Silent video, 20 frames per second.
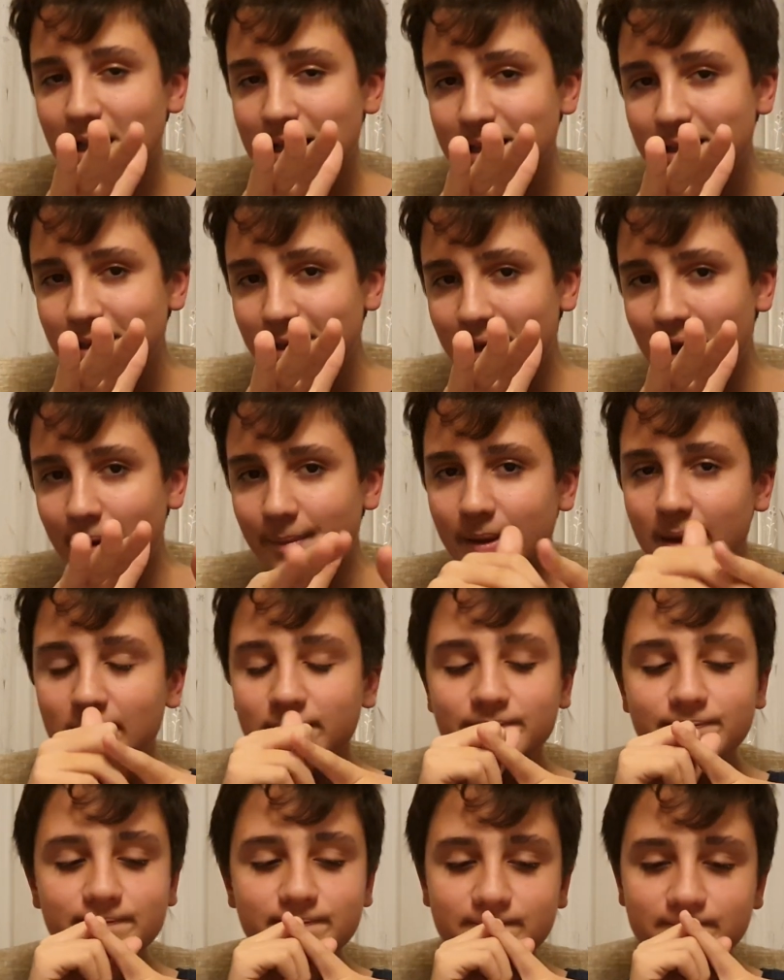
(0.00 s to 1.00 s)
you got me,
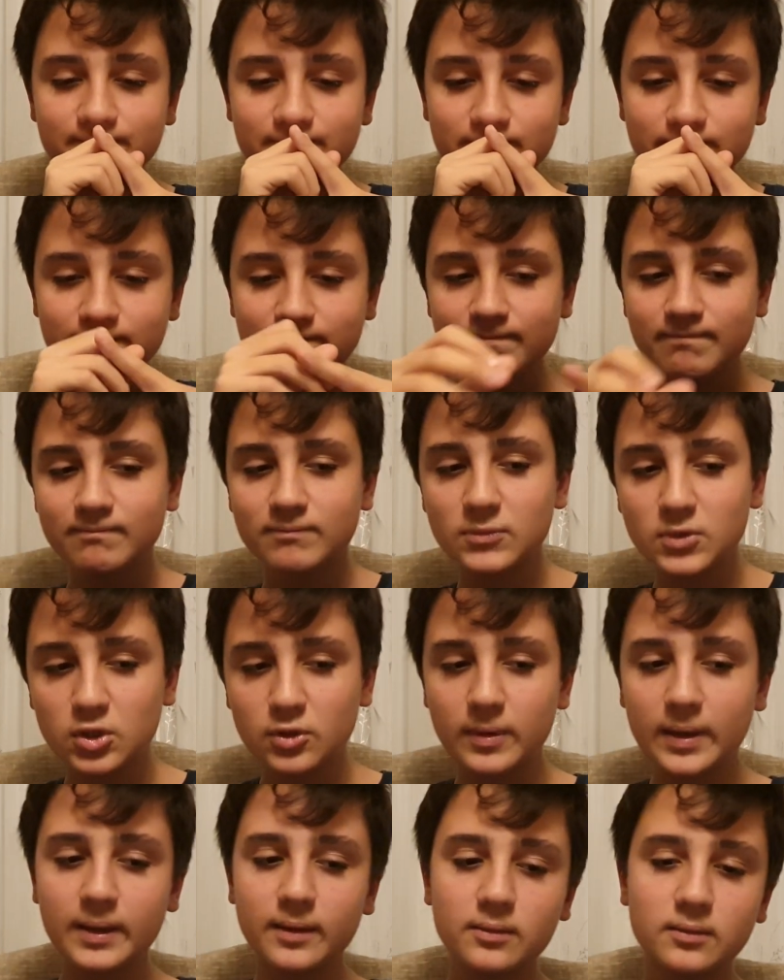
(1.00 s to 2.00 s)

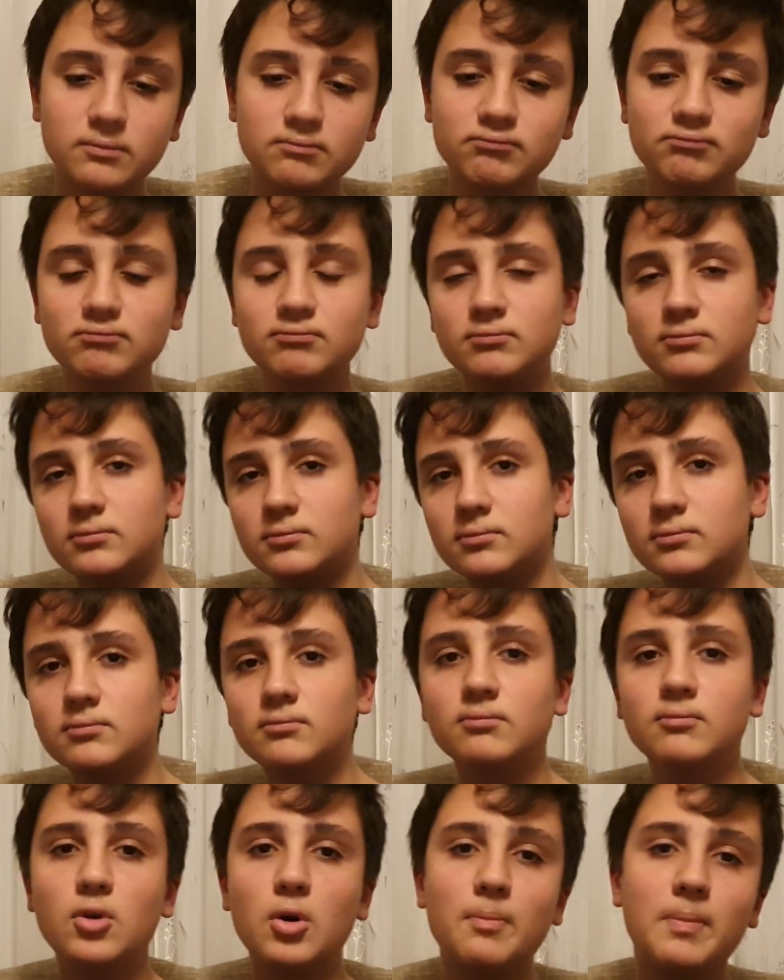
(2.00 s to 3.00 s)
doing
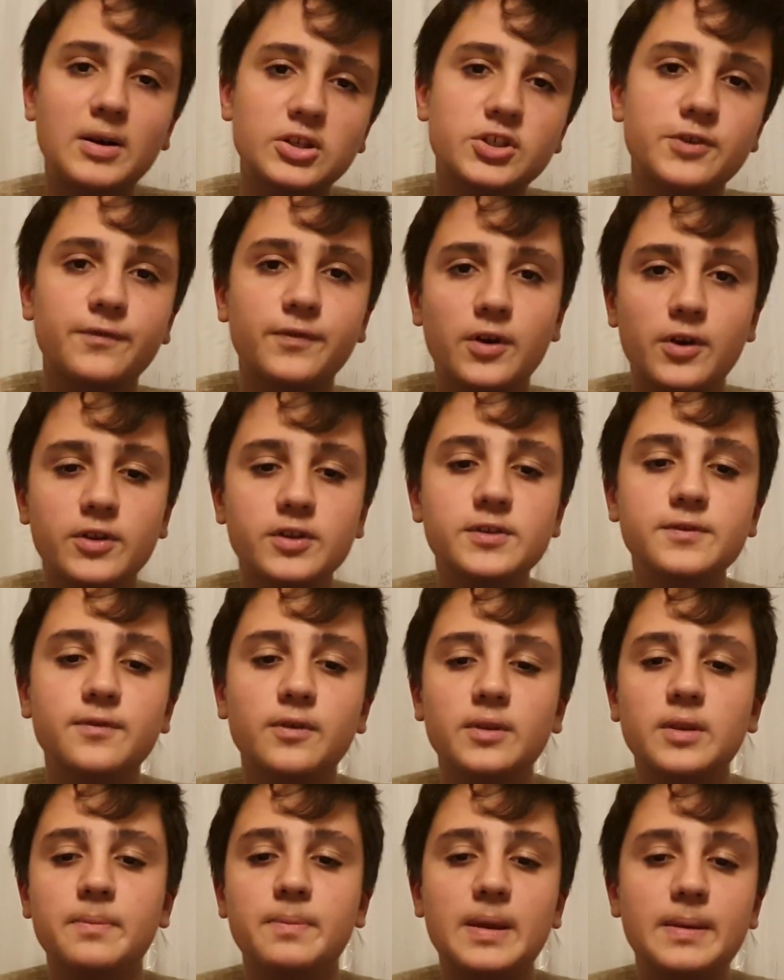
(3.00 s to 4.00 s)
more budget phones for
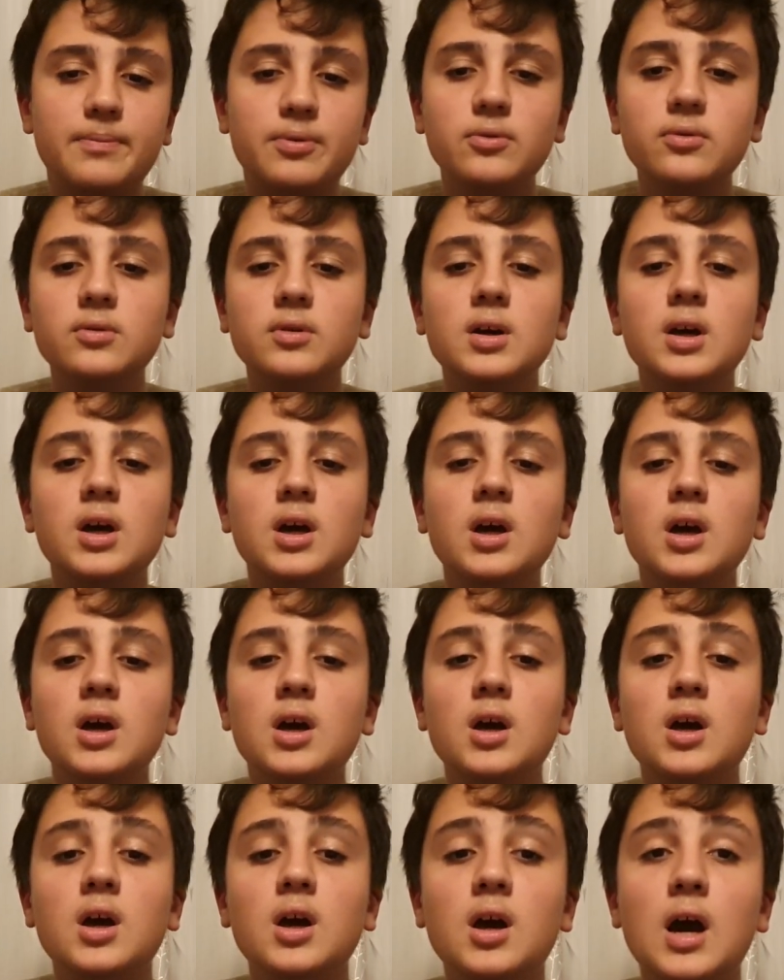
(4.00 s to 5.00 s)
the people.
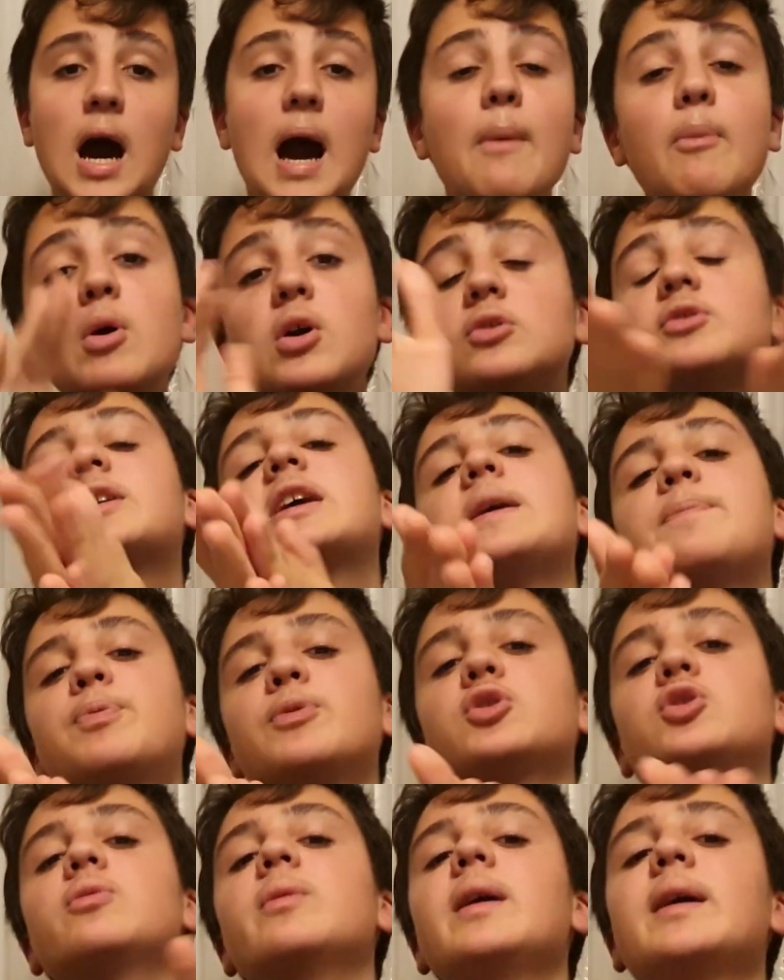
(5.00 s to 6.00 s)
I will keep on
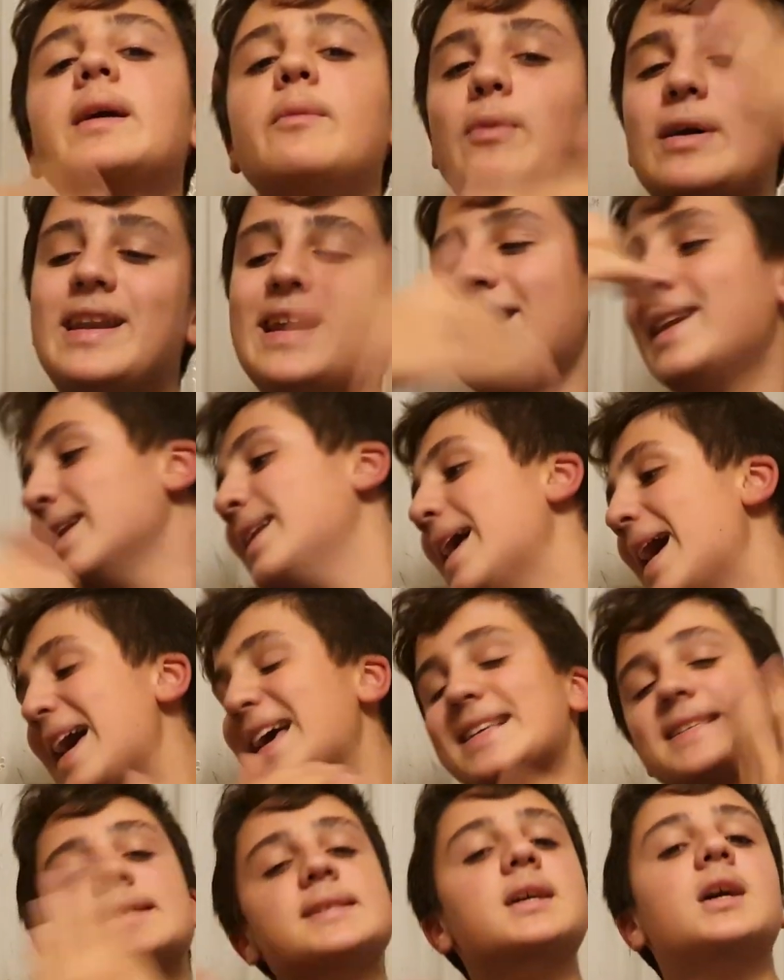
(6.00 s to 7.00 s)
doing when an
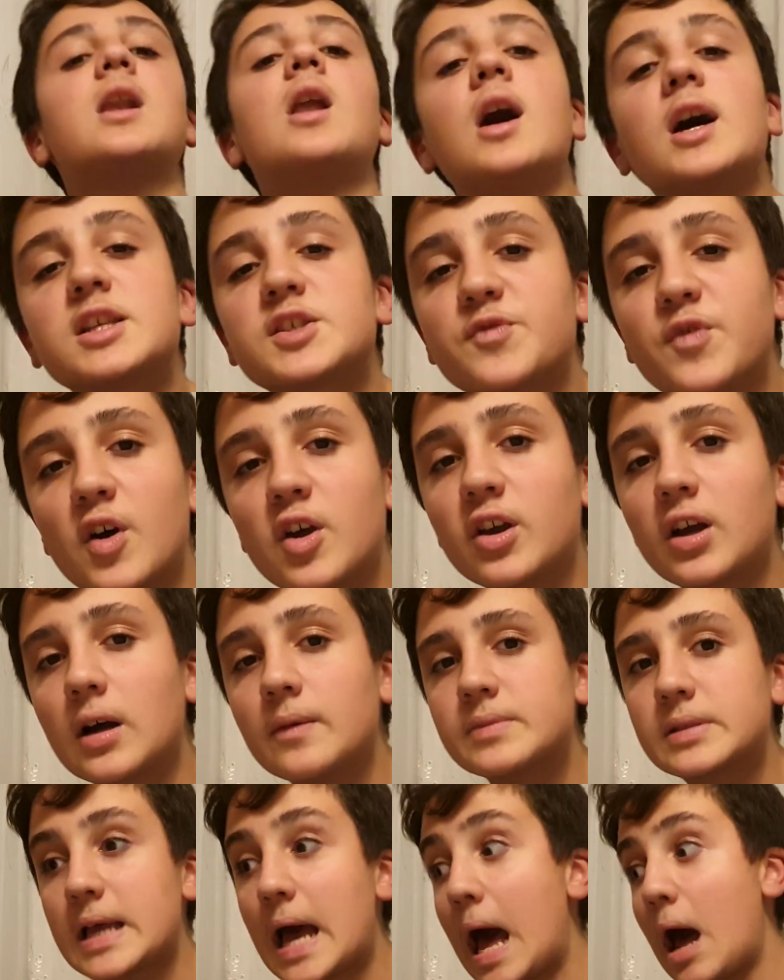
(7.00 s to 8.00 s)
S-class phone
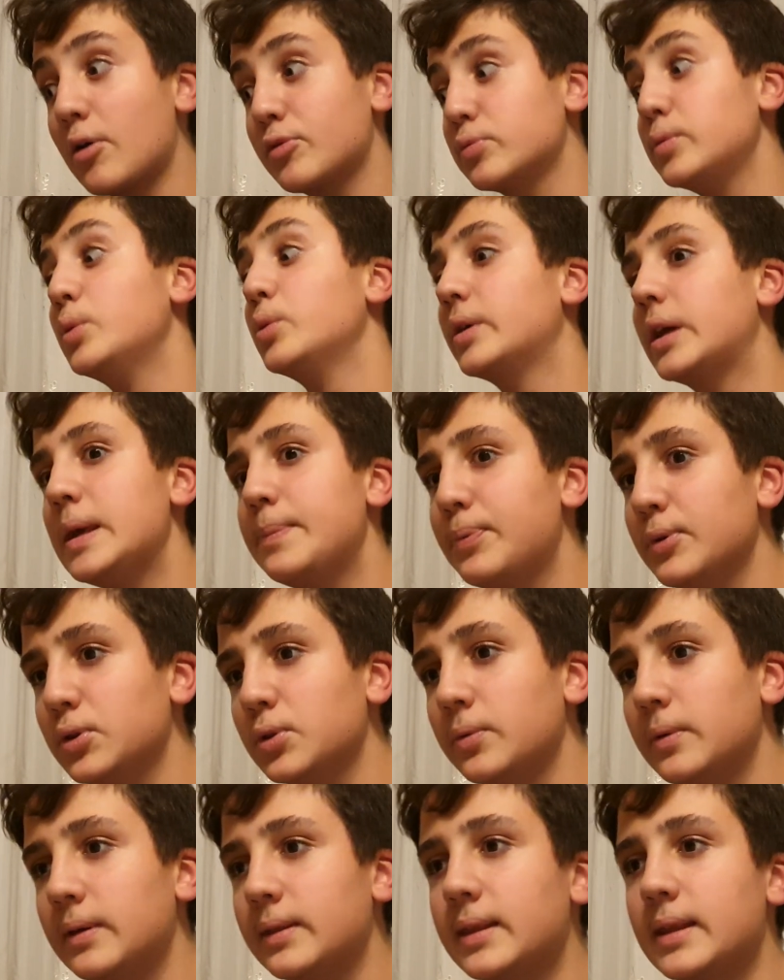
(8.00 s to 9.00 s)
comes out. We'll keep on
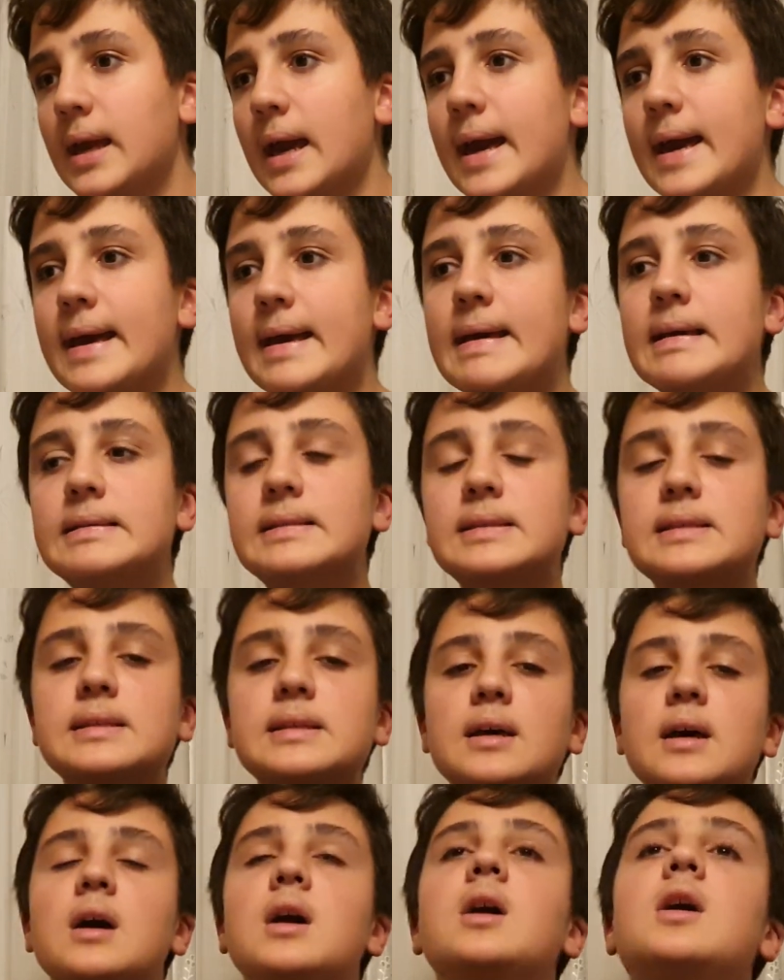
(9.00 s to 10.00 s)
doing the S.
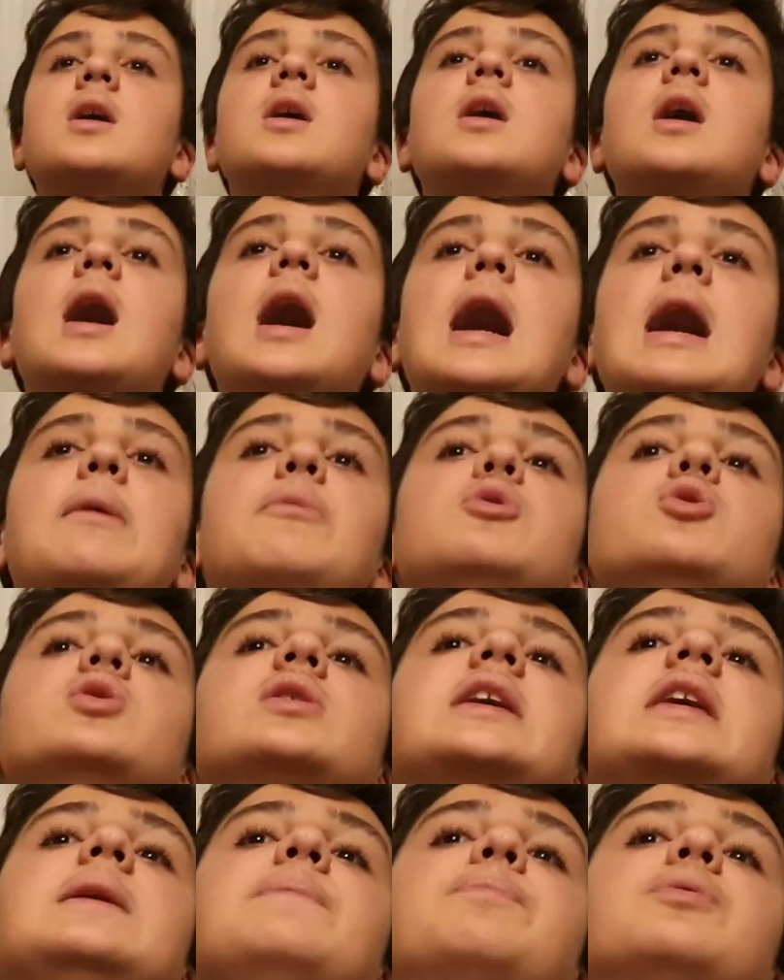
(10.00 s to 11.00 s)
I will
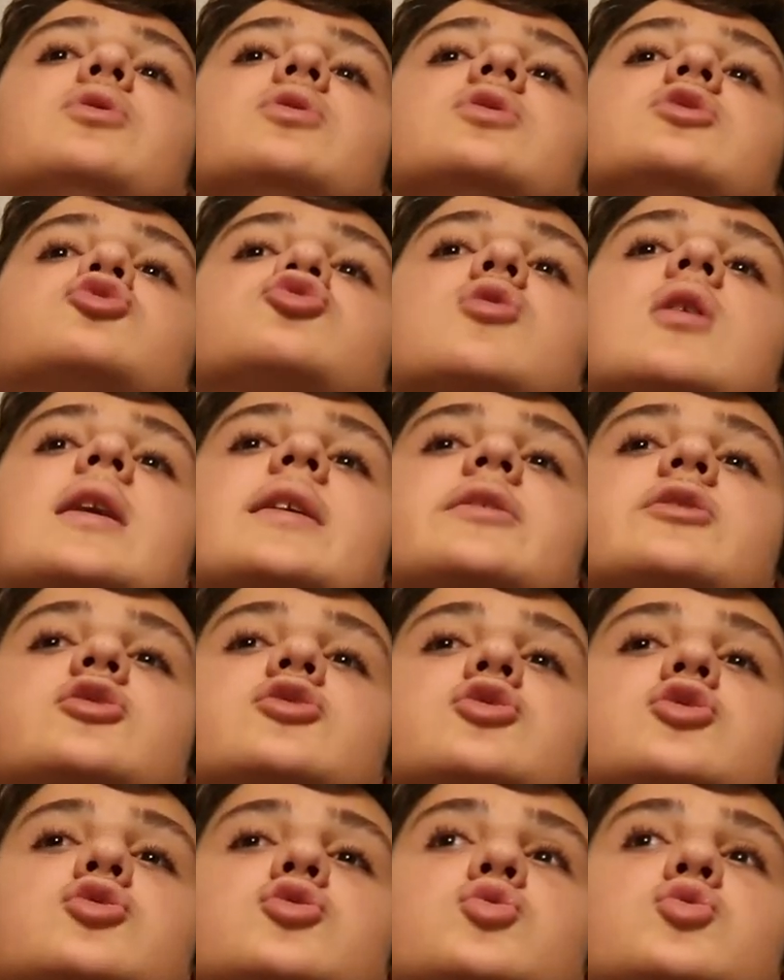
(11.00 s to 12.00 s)
keep on trying to do,